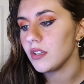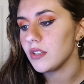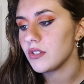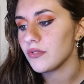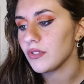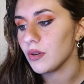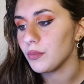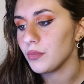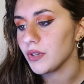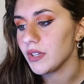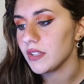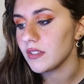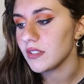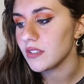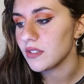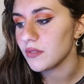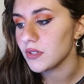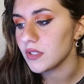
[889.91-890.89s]
Ichiro breathed
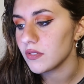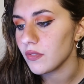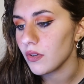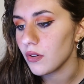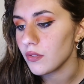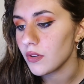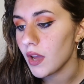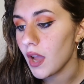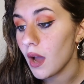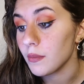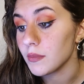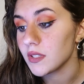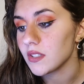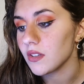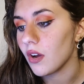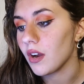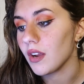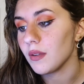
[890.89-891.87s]
into his phone. I'm
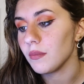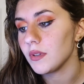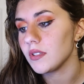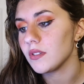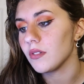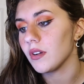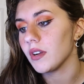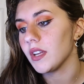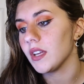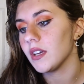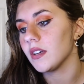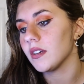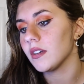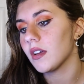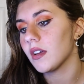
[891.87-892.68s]
sorry, Midoriya.